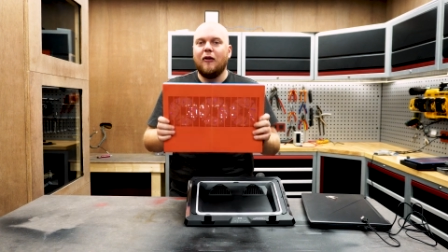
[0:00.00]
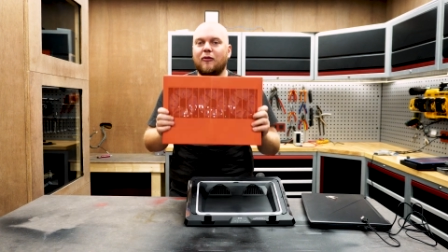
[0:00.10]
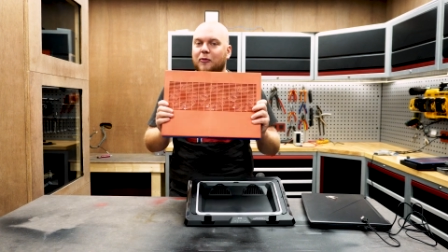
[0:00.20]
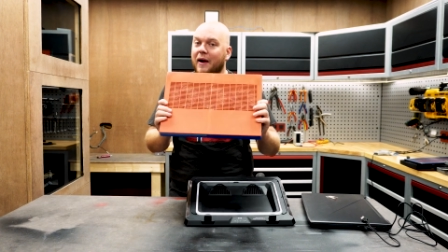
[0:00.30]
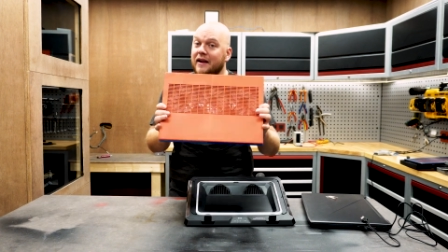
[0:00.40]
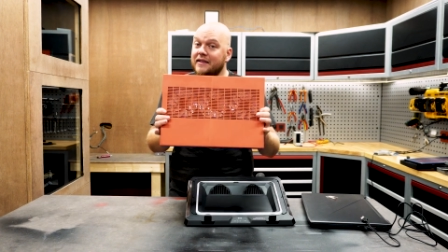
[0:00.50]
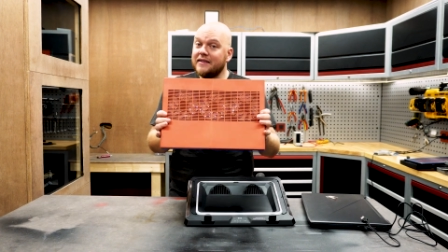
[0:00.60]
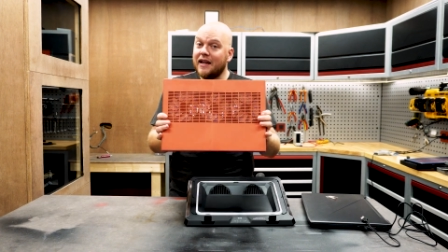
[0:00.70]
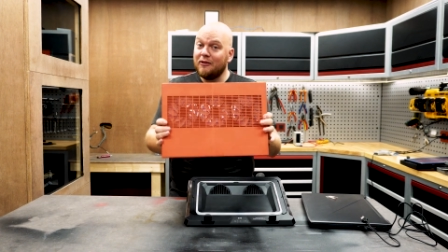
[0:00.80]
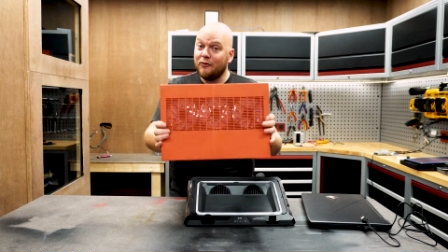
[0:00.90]
For my
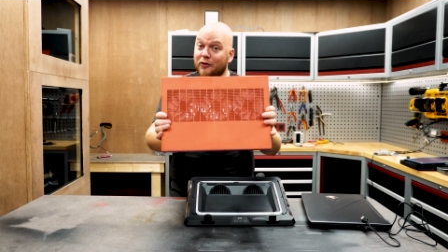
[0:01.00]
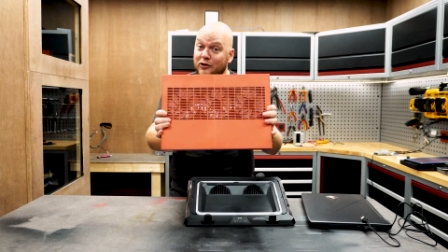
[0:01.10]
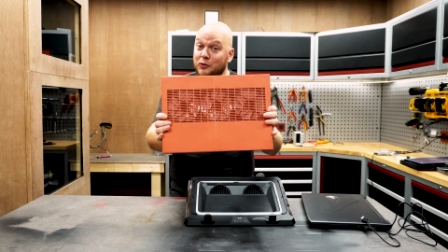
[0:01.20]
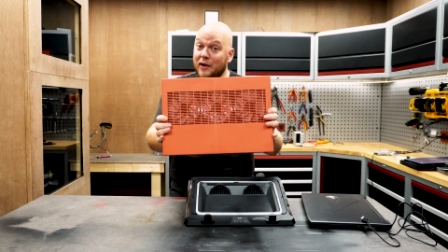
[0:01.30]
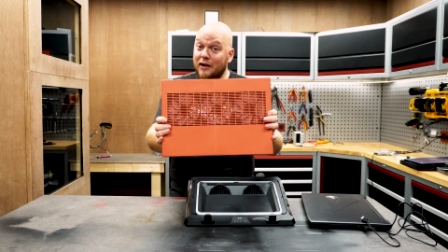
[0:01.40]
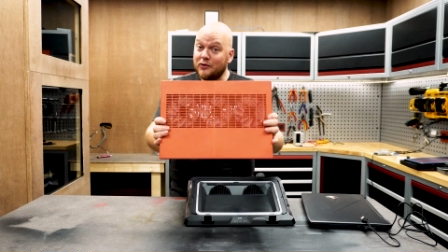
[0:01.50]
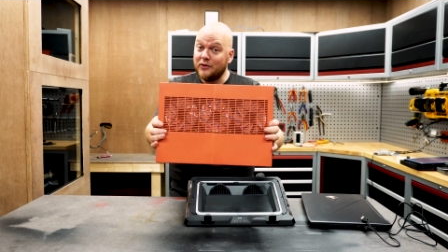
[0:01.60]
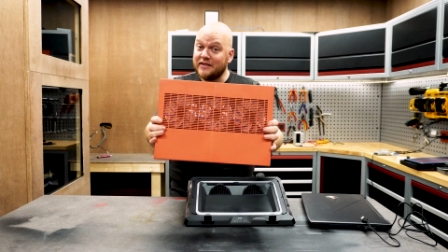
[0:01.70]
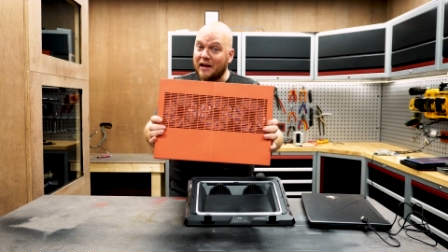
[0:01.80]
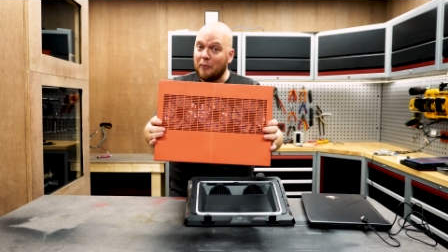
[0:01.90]
design, first we have
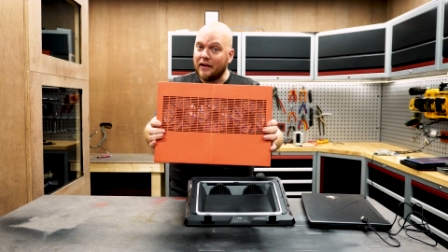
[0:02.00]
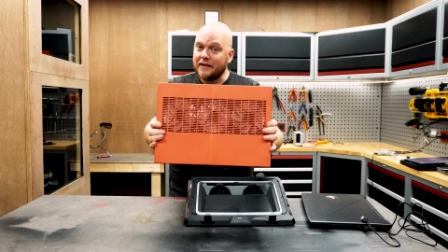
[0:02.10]
to assemble